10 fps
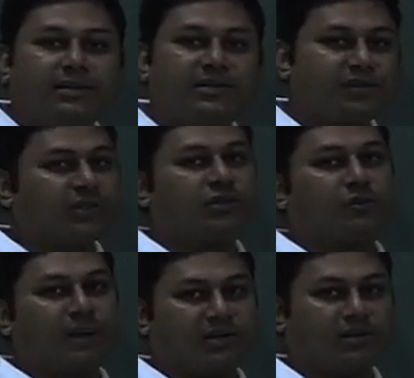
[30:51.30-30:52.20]
this structure of
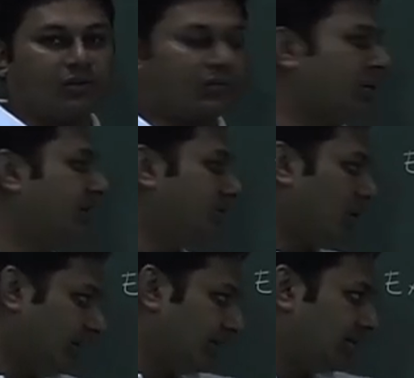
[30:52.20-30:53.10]
matrix also. It is
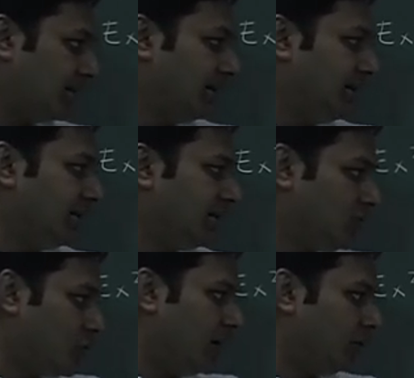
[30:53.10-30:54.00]
not necessarily it is a
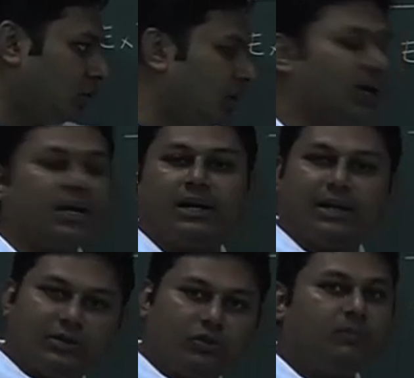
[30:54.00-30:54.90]
2 by 2,
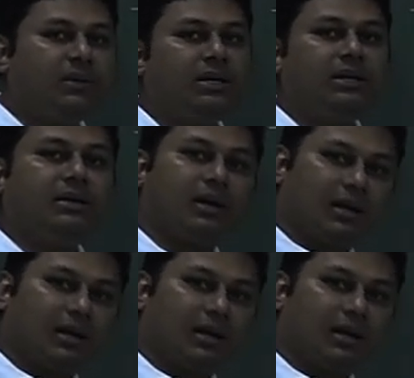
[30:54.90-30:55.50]
it will be